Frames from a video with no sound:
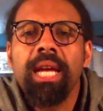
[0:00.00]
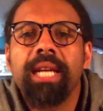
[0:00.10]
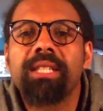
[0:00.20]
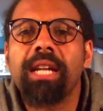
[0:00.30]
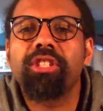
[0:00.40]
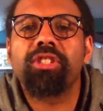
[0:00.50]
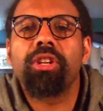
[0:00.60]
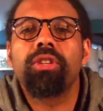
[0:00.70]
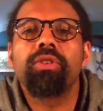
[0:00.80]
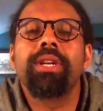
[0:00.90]
is not just an
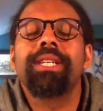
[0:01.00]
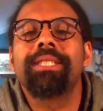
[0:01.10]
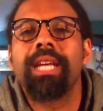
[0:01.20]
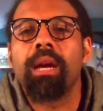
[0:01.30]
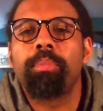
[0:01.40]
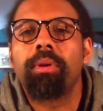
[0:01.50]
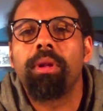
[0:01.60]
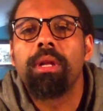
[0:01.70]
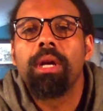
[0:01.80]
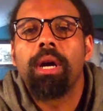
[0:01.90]
enduring
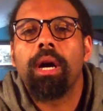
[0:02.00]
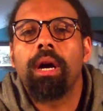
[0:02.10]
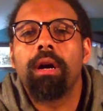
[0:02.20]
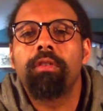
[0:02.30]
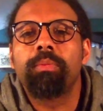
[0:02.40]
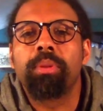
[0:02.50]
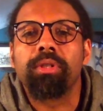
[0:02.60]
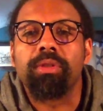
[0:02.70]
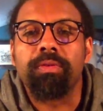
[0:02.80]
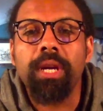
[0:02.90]
example of
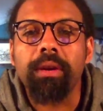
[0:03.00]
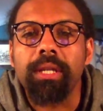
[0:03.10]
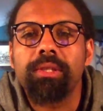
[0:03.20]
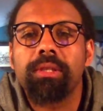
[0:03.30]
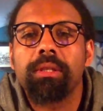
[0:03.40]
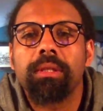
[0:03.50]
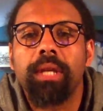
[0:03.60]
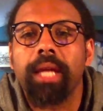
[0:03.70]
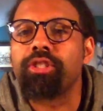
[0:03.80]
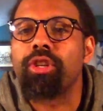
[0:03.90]
perseverance,
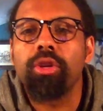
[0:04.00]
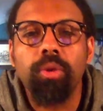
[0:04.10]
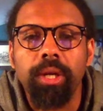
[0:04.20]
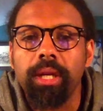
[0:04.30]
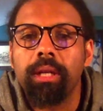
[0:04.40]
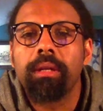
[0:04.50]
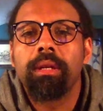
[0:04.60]
ingenuity,